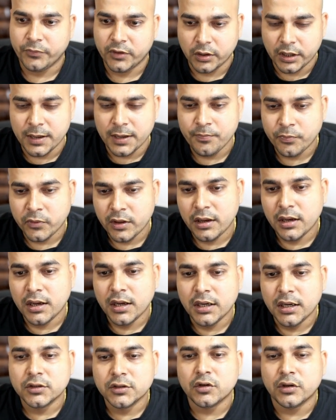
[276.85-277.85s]
Okay.
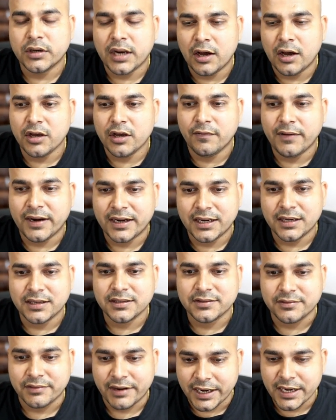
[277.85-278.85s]
So now your vector
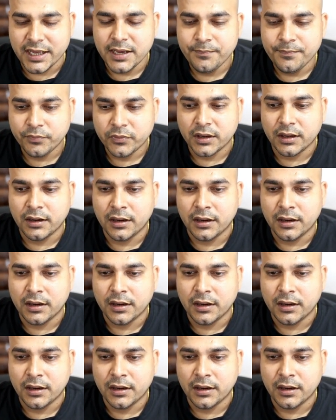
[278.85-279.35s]
is ready.